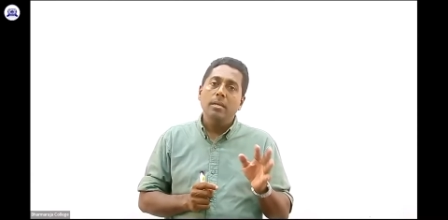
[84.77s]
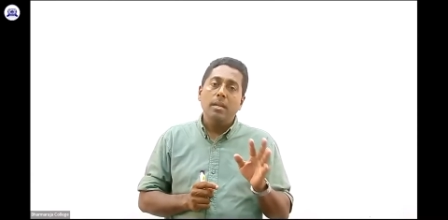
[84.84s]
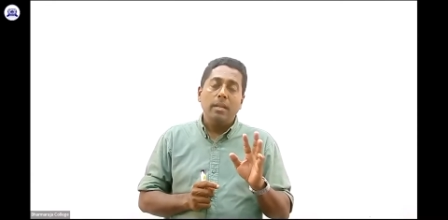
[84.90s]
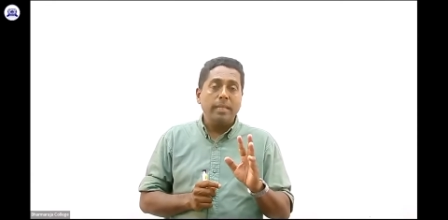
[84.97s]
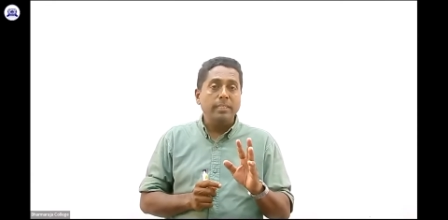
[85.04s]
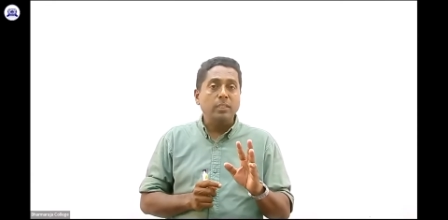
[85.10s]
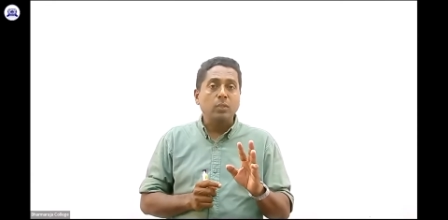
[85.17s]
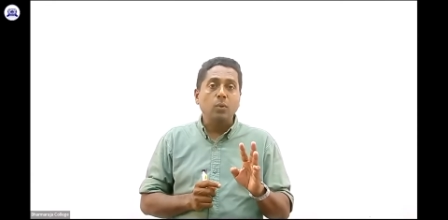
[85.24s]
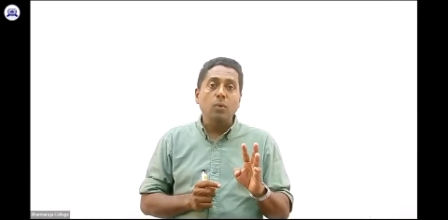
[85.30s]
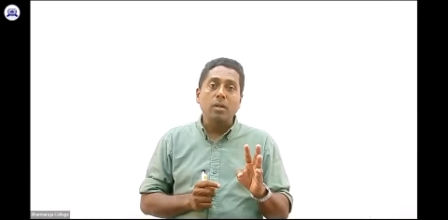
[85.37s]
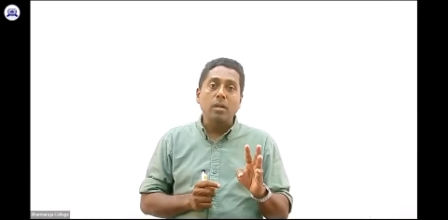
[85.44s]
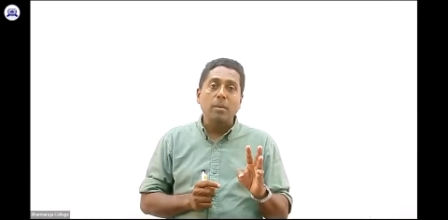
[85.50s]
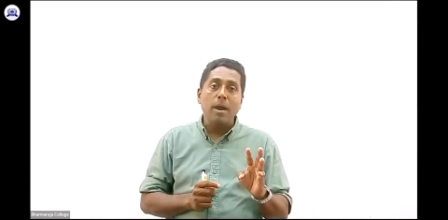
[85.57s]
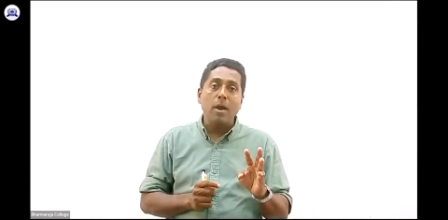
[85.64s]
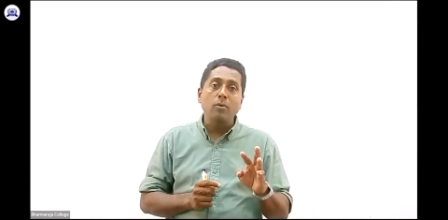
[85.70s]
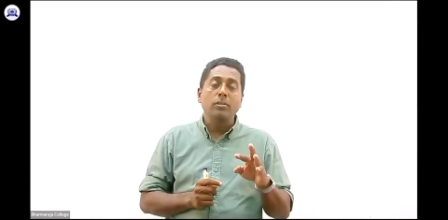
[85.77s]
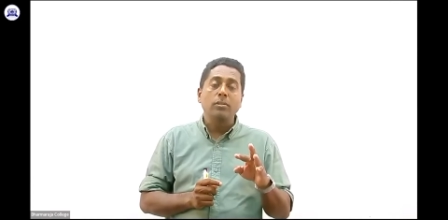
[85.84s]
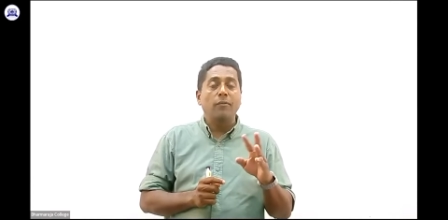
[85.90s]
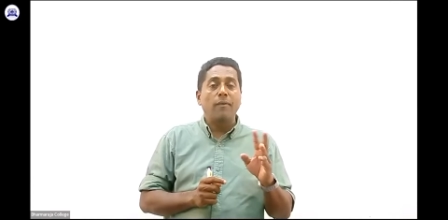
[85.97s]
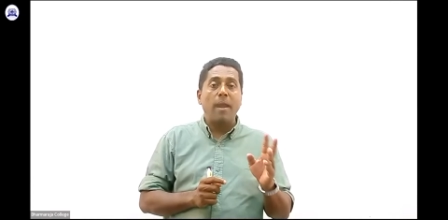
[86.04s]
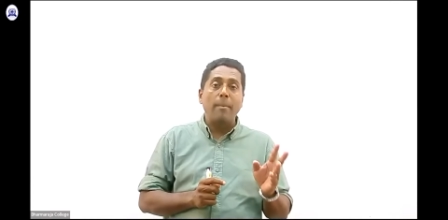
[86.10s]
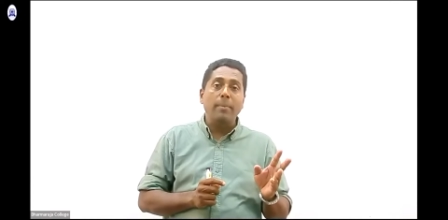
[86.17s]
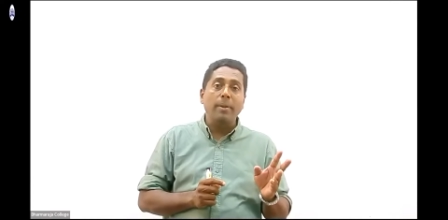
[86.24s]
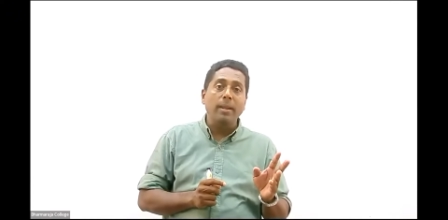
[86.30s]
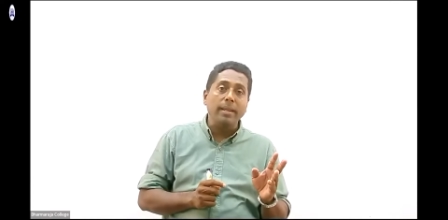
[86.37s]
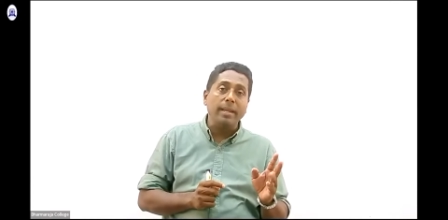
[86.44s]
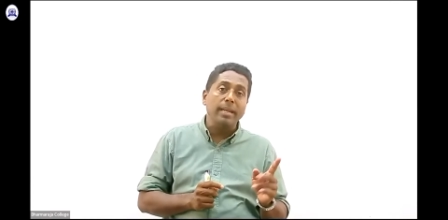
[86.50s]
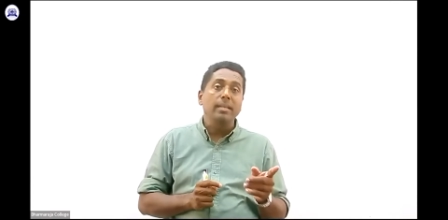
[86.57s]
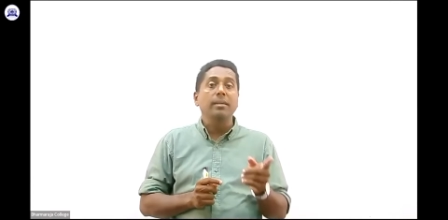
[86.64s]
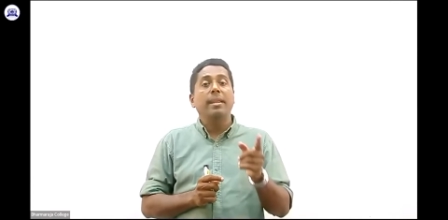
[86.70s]
Let's talk about the
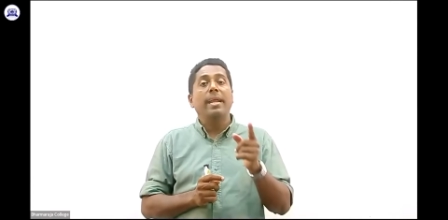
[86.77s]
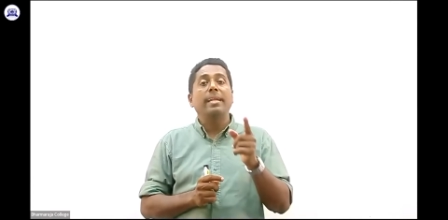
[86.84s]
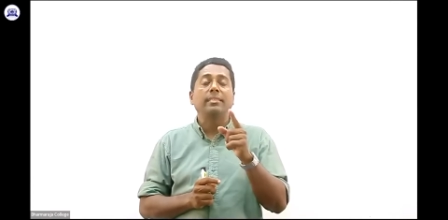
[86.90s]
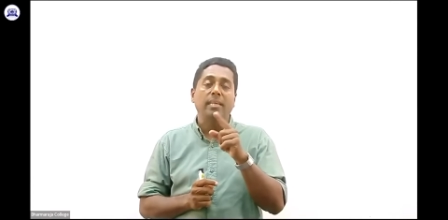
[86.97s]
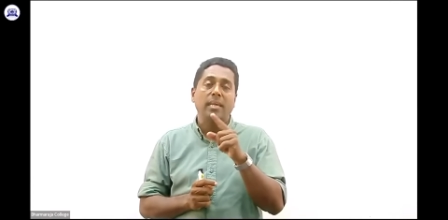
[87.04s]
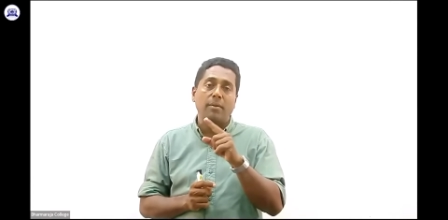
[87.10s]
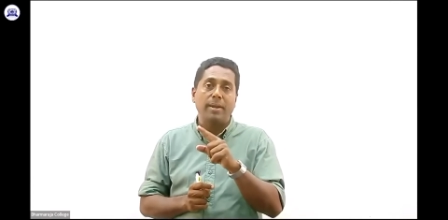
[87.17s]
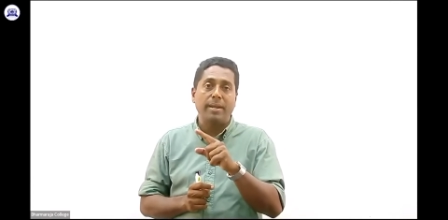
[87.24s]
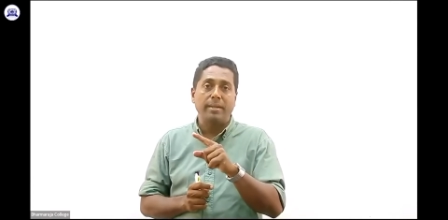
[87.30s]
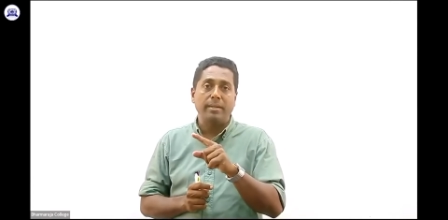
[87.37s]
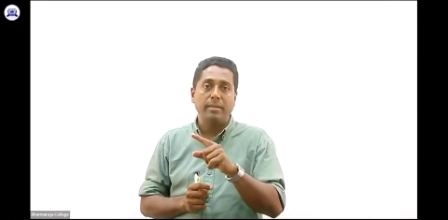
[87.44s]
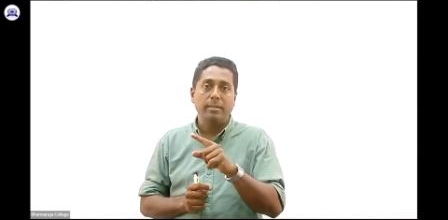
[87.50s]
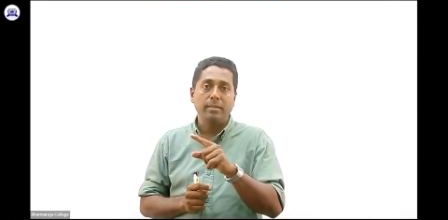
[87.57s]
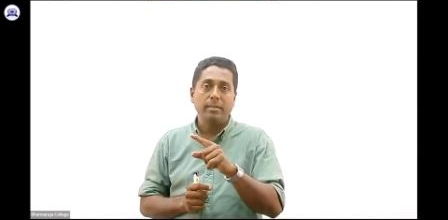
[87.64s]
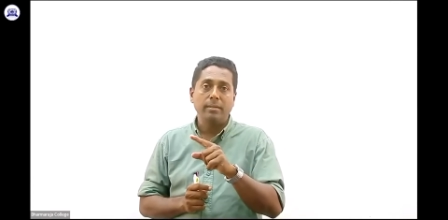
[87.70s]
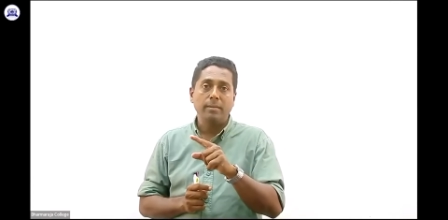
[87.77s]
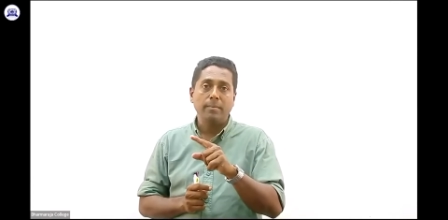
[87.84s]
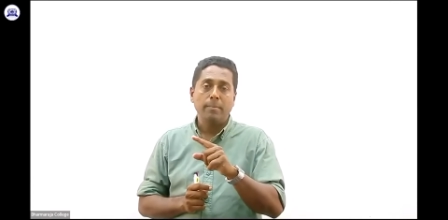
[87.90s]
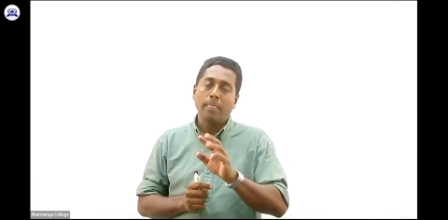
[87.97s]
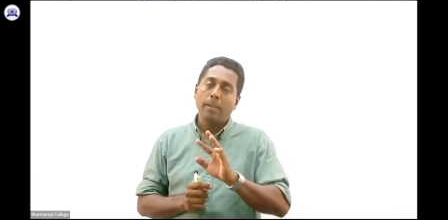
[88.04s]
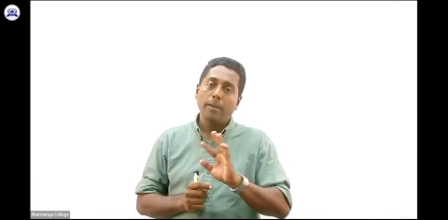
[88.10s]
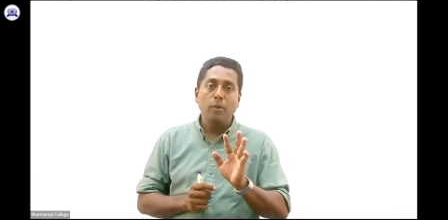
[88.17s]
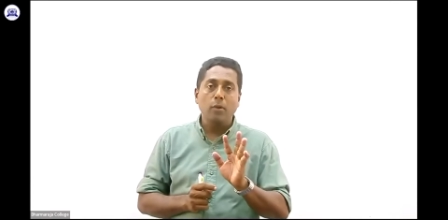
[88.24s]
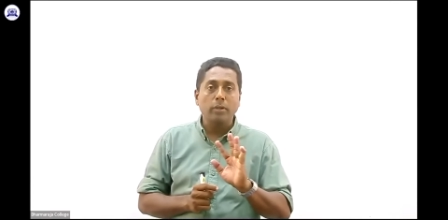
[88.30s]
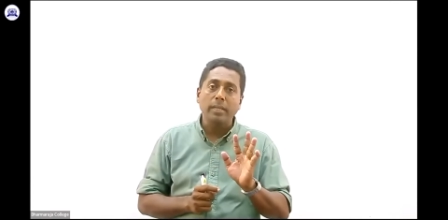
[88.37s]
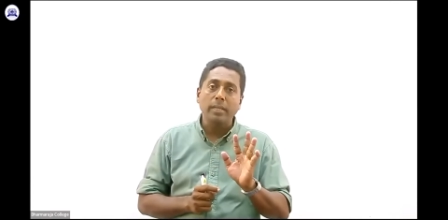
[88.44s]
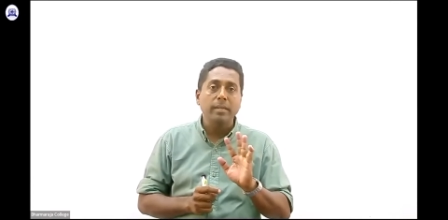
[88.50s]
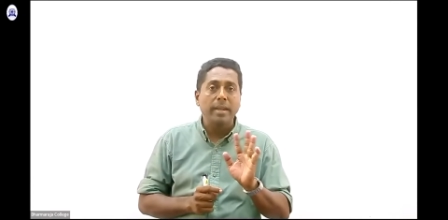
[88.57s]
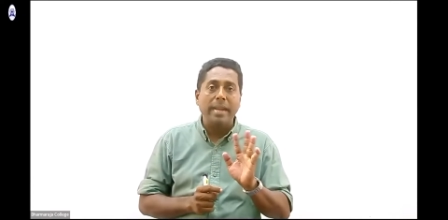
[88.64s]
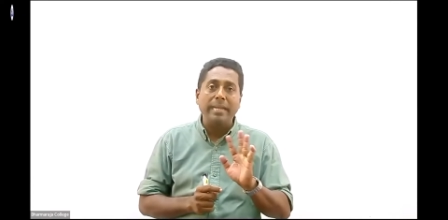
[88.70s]
family in grade 7, not
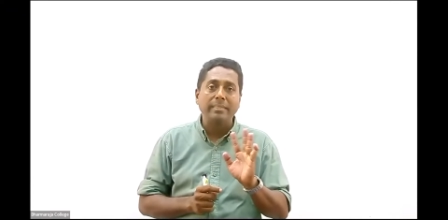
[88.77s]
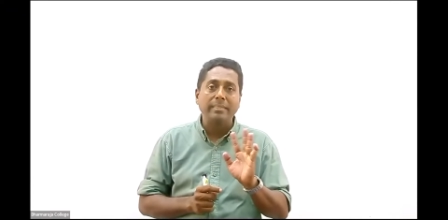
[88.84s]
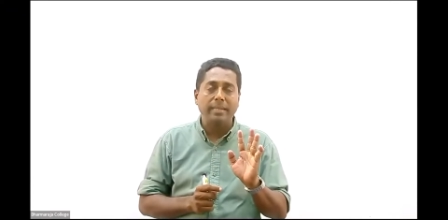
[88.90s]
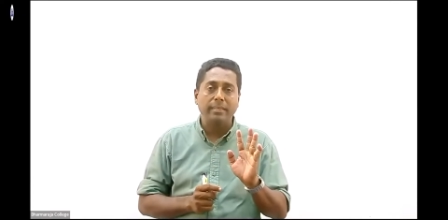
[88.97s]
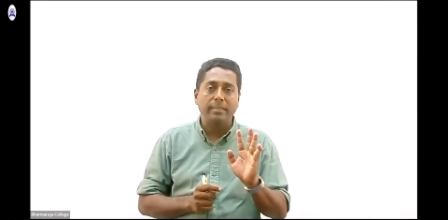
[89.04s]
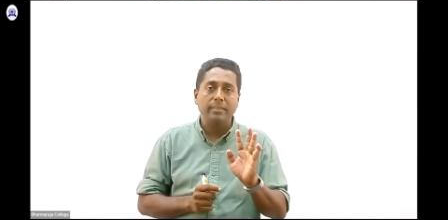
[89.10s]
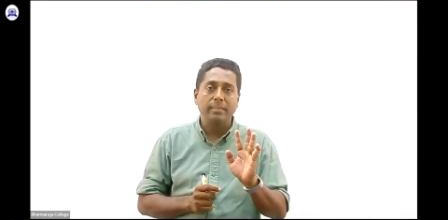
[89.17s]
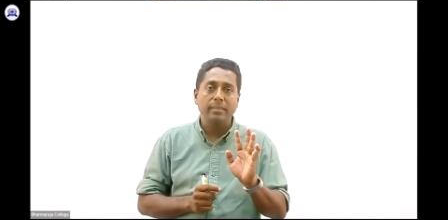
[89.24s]
in grade 6.